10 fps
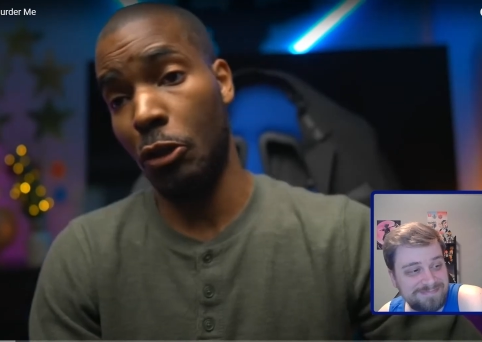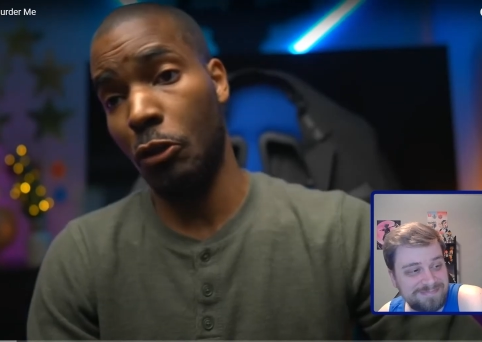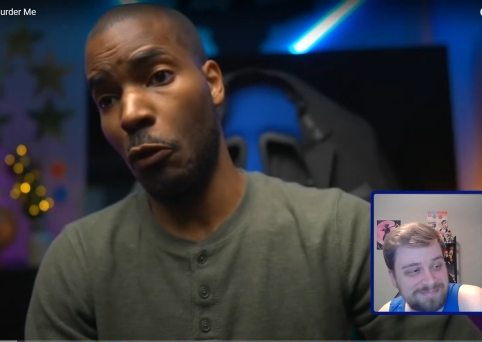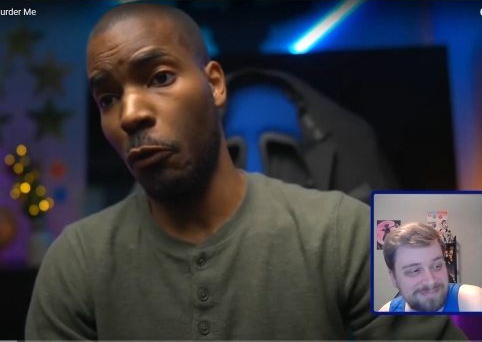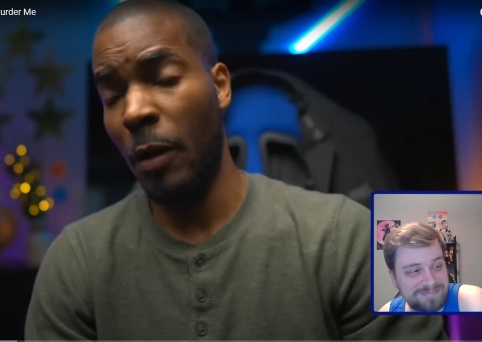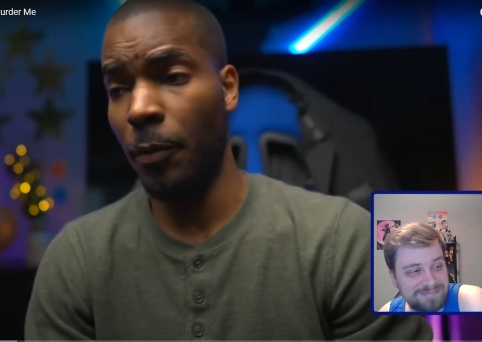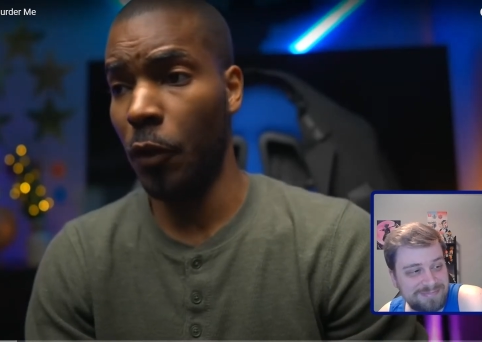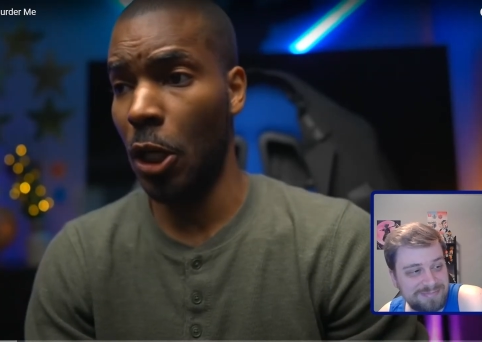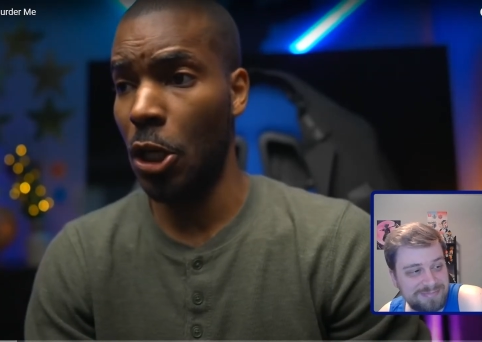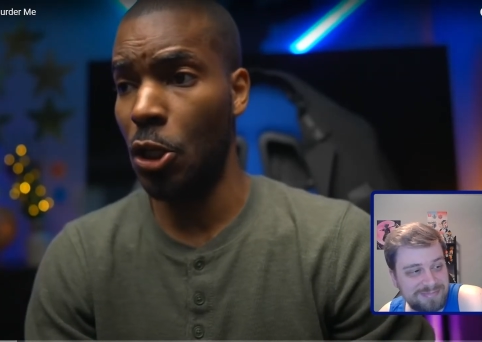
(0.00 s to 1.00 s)
Speaker 1: to let you know the
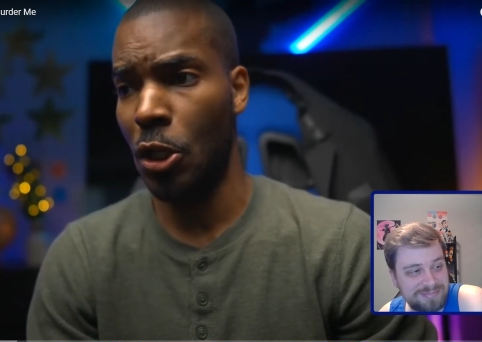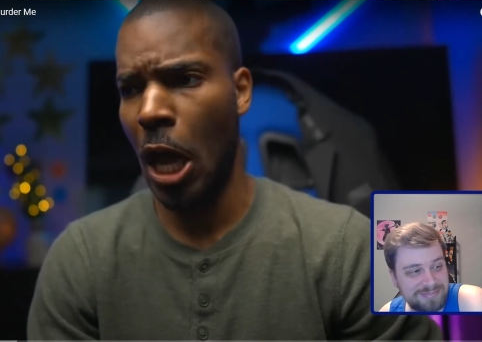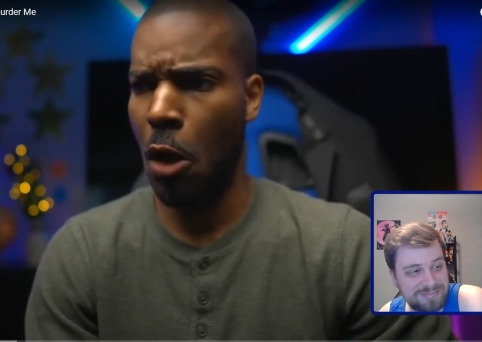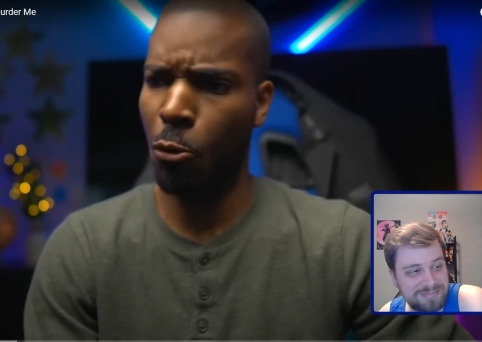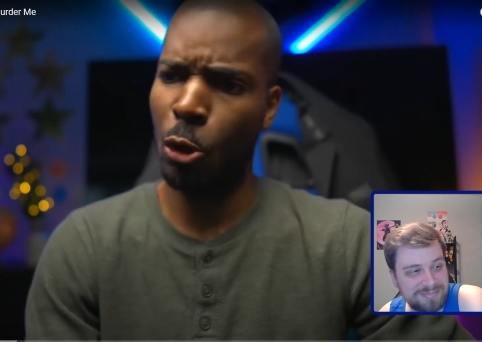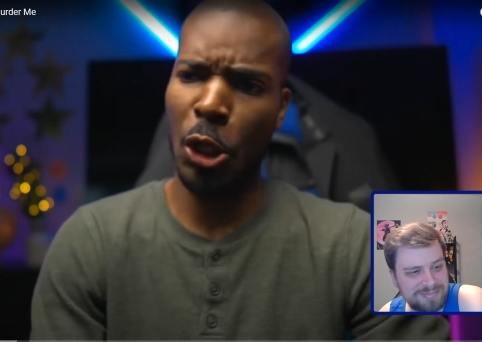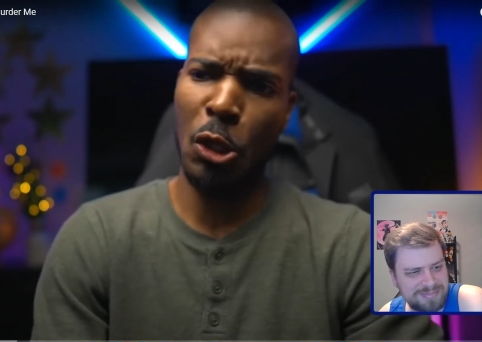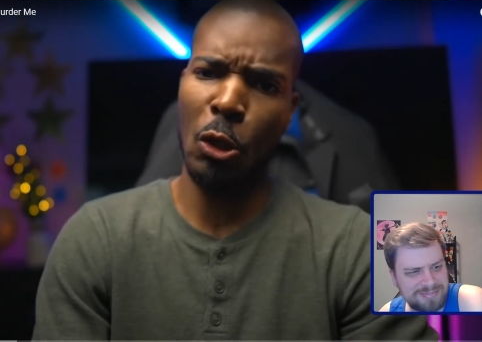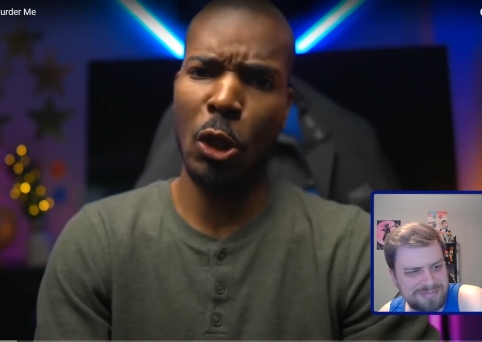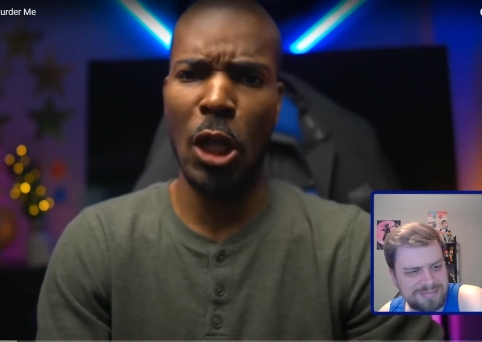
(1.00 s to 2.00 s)
ramifications. I'll clean
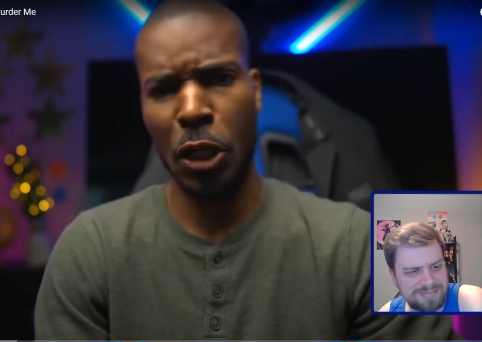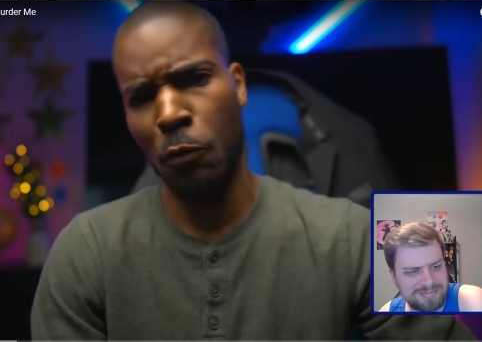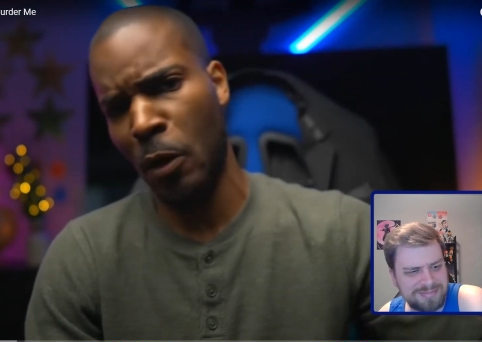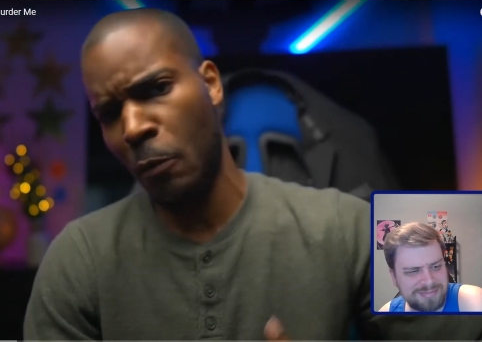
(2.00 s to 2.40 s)
your clock. You